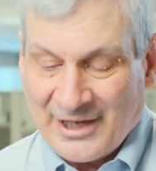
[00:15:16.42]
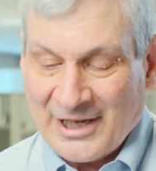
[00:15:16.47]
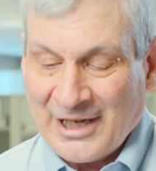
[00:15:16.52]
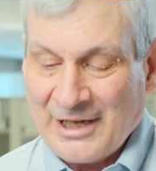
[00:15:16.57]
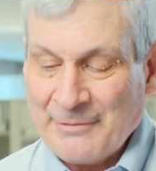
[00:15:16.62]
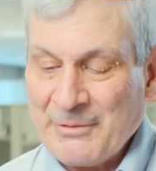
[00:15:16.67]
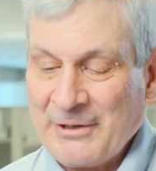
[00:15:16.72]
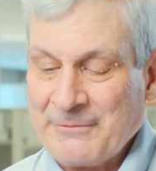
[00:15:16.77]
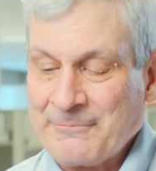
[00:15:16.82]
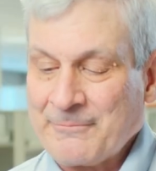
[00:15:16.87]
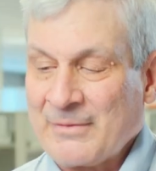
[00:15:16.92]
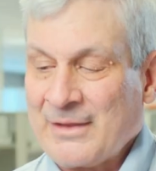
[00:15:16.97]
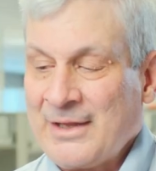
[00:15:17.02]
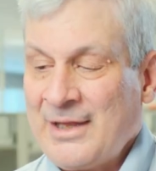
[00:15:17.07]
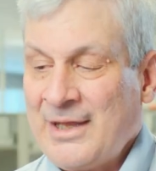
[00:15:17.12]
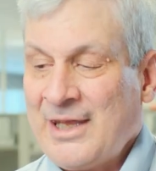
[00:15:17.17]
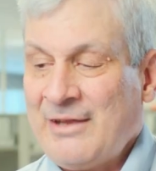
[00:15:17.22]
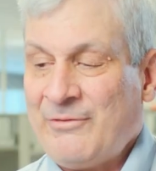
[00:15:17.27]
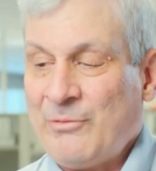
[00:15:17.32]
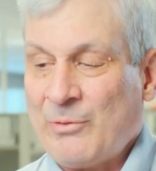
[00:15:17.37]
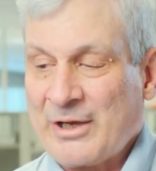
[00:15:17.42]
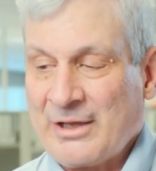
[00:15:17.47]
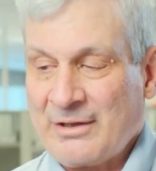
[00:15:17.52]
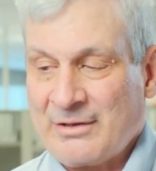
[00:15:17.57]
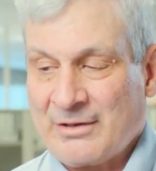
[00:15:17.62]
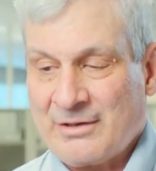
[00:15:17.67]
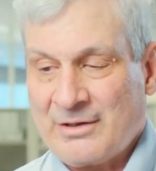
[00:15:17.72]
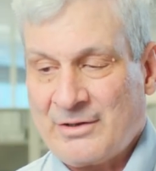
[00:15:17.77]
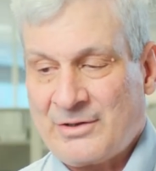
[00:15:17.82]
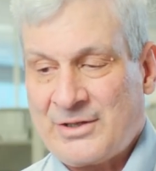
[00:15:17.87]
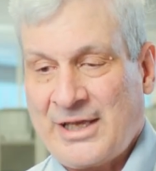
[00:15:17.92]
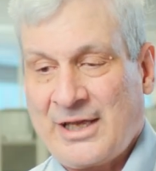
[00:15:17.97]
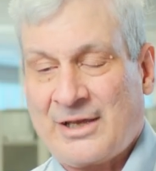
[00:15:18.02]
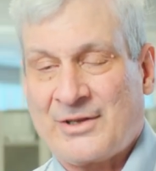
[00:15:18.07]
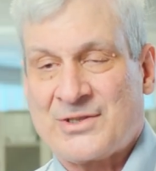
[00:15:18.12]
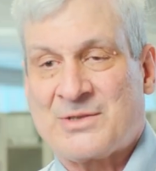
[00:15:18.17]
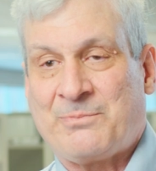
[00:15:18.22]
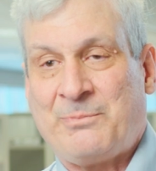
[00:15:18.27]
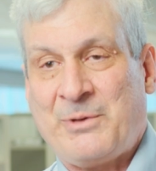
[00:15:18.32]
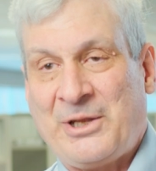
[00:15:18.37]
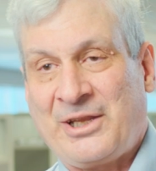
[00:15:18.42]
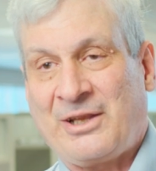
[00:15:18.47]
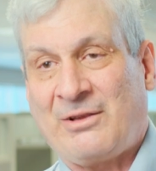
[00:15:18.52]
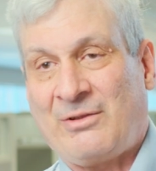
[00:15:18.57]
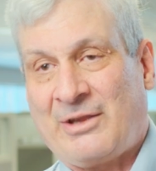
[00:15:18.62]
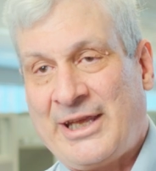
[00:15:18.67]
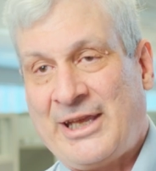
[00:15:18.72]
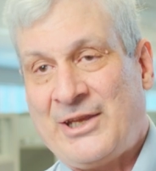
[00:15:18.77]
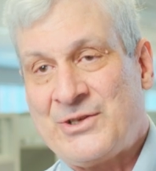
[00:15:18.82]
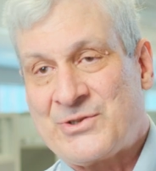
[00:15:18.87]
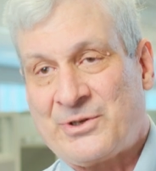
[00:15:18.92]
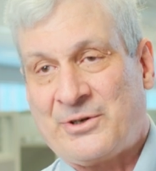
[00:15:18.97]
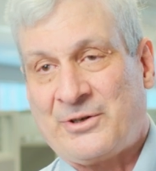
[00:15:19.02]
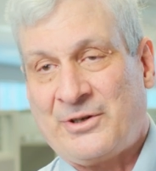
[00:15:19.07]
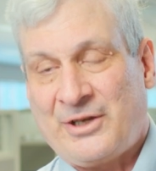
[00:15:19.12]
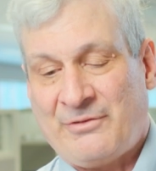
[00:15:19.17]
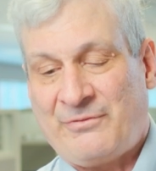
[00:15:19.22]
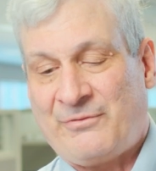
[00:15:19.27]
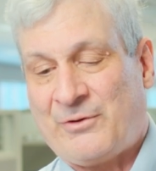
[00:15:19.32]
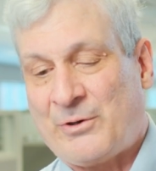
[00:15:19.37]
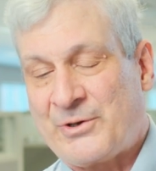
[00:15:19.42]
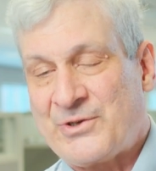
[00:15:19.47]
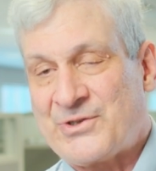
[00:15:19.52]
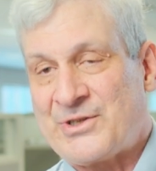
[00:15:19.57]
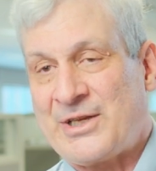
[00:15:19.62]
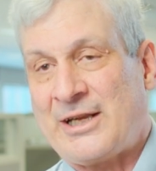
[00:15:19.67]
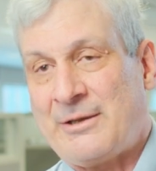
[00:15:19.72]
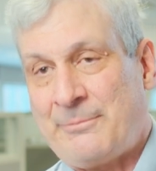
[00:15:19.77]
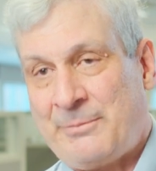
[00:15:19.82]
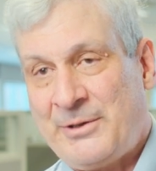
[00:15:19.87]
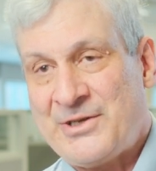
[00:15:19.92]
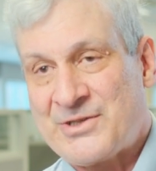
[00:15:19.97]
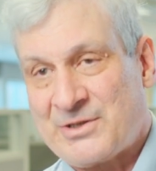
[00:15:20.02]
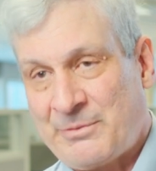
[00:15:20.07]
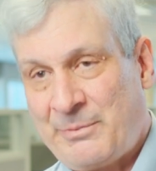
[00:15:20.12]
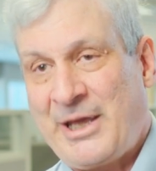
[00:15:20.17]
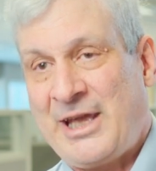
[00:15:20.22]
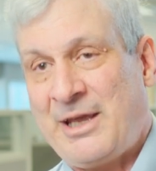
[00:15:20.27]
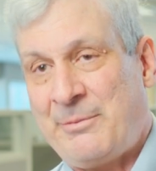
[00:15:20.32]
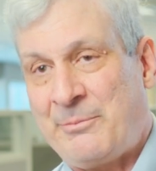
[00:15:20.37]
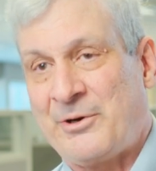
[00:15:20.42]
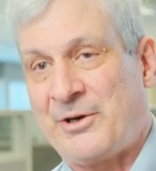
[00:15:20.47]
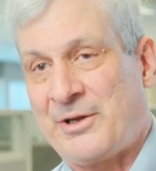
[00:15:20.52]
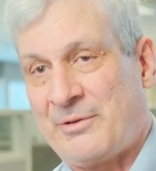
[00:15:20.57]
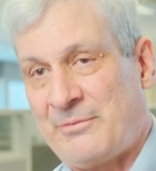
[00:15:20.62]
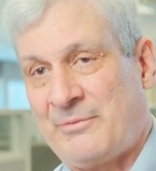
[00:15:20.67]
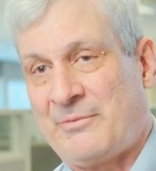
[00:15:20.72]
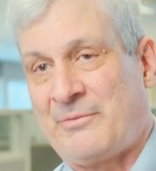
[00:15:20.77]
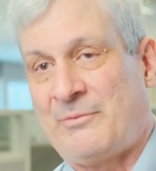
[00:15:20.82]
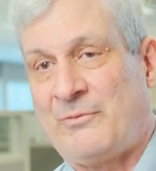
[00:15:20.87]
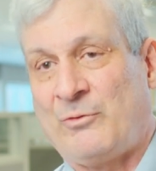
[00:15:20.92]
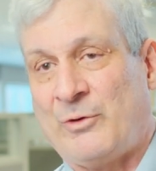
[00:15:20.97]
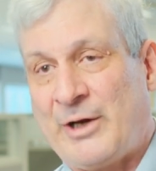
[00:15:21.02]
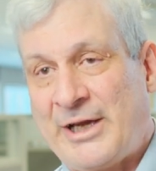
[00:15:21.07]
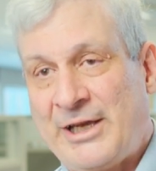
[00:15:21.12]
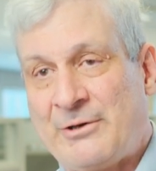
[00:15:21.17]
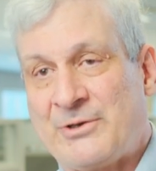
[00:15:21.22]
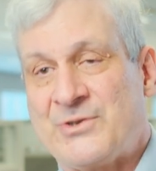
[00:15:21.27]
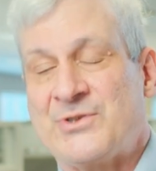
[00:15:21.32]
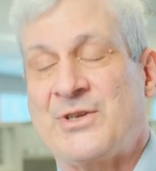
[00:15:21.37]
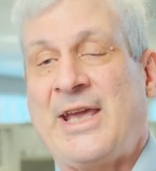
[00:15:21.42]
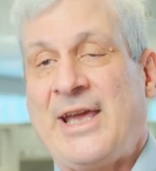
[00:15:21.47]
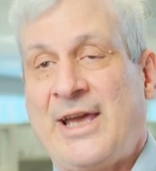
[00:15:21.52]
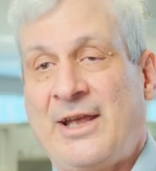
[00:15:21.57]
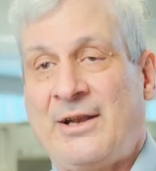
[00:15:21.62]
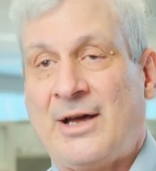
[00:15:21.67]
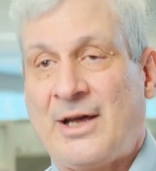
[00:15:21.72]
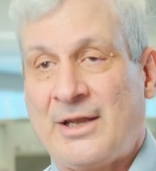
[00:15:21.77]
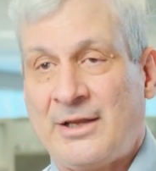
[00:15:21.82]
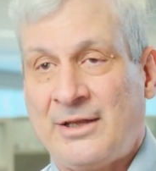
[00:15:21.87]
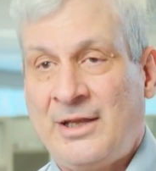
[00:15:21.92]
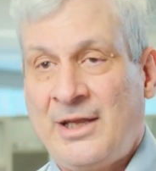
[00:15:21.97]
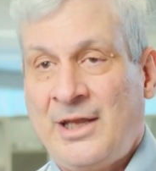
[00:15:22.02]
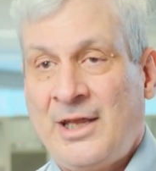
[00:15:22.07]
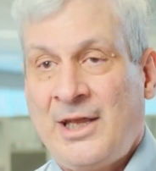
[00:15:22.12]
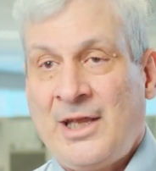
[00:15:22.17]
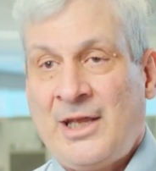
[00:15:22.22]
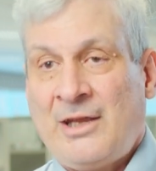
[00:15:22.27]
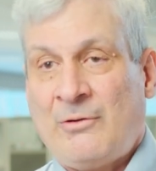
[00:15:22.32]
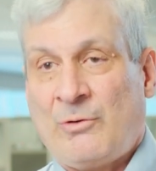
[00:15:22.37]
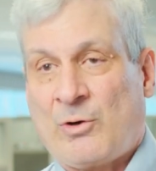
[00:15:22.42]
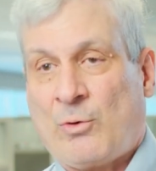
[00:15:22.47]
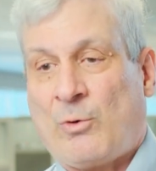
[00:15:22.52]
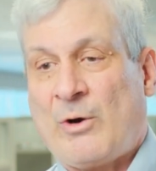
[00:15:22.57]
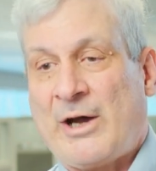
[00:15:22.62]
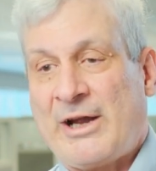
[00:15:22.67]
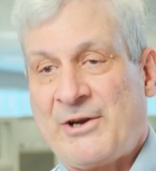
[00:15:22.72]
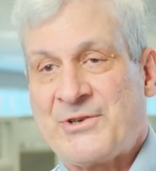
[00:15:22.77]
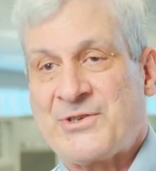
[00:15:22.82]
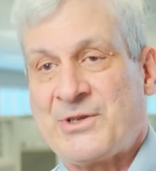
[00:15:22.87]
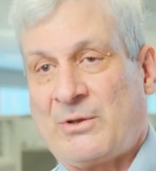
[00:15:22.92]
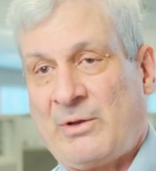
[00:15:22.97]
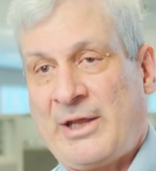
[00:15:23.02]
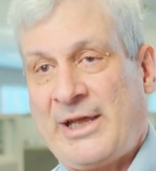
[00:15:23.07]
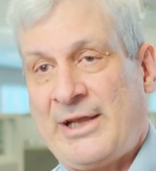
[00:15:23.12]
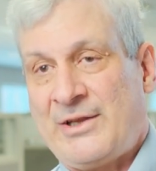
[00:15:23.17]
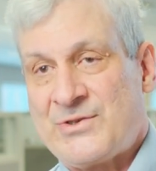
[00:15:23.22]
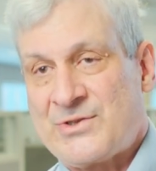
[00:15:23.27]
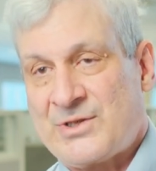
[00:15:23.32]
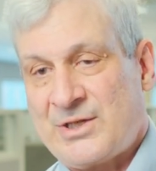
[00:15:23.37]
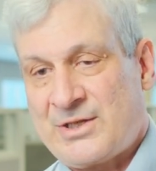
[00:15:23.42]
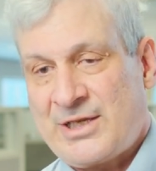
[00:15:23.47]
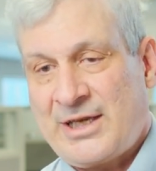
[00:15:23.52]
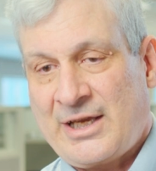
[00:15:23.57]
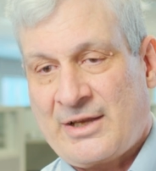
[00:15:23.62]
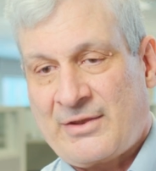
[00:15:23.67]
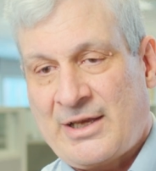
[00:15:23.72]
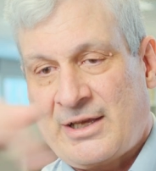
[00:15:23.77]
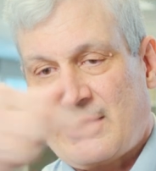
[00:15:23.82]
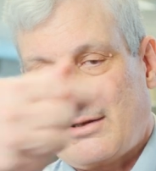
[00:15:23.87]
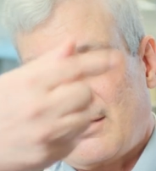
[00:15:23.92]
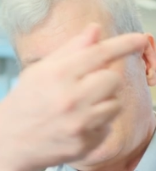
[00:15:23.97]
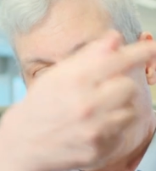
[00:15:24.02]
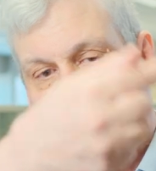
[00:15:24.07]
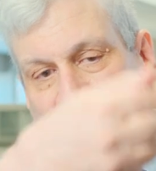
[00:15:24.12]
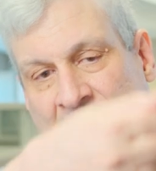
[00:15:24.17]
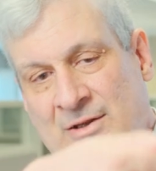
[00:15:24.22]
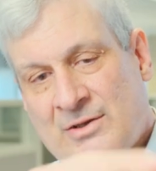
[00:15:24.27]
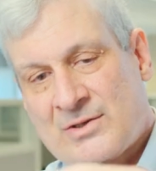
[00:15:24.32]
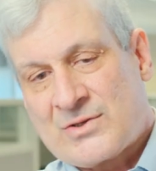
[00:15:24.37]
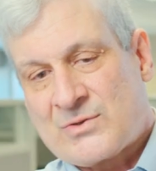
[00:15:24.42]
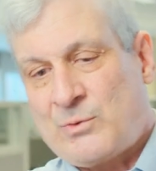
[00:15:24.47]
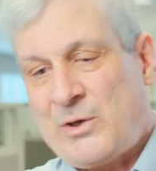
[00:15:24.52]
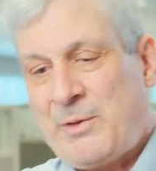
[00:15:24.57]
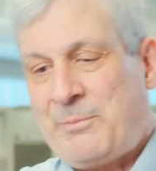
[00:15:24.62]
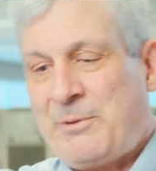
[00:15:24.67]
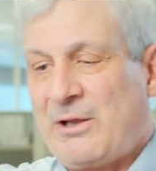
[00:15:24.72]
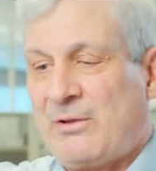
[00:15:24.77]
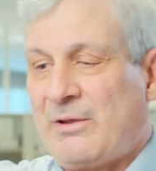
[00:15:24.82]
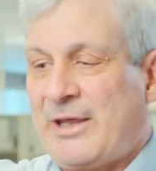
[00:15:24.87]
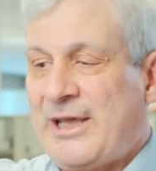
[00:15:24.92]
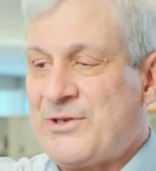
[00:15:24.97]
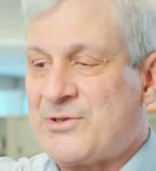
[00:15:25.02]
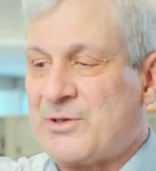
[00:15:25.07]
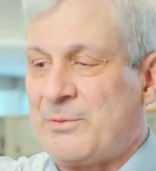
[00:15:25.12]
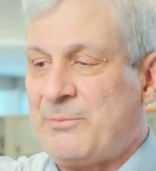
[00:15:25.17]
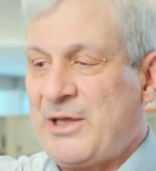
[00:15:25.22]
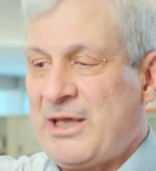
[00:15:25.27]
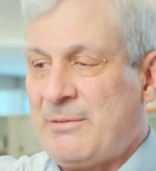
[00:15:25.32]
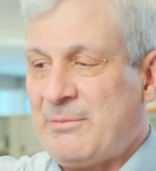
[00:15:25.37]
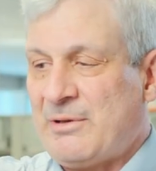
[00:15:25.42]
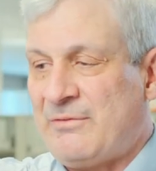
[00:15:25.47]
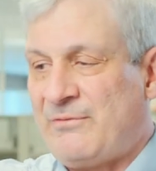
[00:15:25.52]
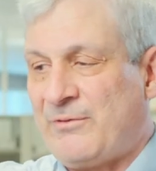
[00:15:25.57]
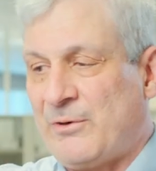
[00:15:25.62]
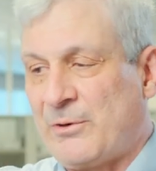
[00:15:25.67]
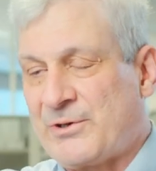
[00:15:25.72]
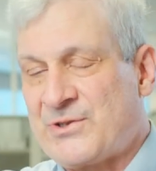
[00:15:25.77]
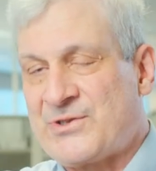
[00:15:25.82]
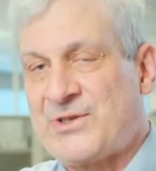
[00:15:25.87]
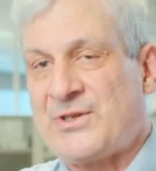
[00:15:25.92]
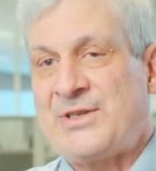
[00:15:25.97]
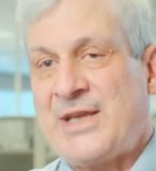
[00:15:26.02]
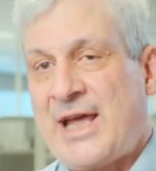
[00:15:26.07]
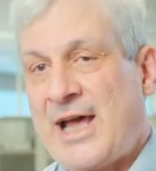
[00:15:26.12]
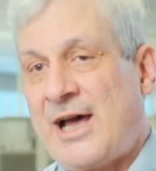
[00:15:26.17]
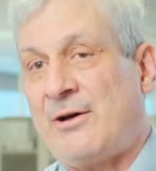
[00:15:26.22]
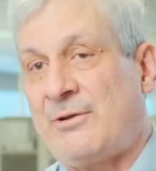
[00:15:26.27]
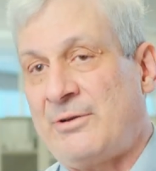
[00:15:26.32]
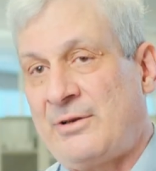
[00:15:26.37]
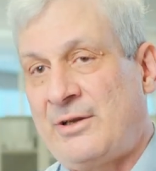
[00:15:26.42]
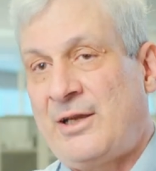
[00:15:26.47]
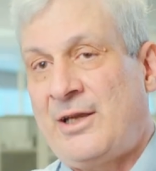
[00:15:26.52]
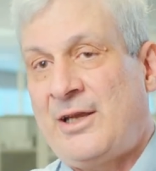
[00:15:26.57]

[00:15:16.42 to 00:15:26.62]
uh, but if you want to take a spinning laser and focus it on a piece of paper to write or scan on it, it requires a lens to take that sweeping laser beam and focus it down